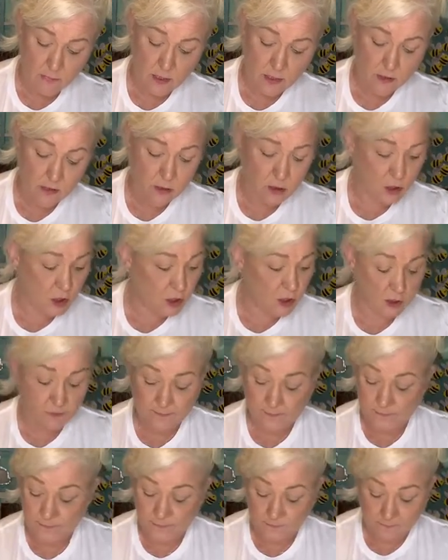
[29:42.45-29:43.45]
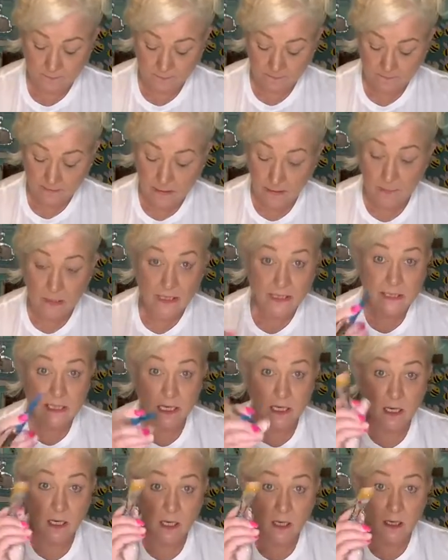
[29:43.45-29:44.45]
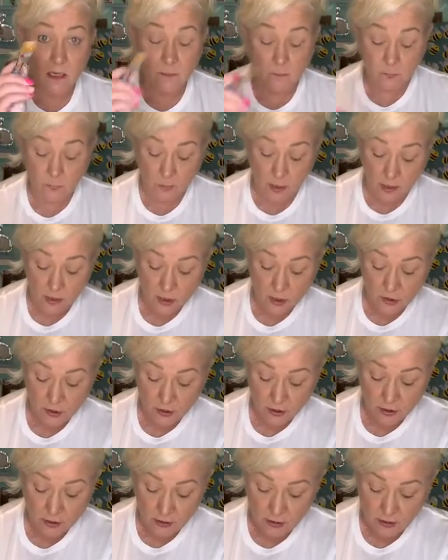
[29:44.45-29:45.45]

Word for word: much. I'm going to take a brush.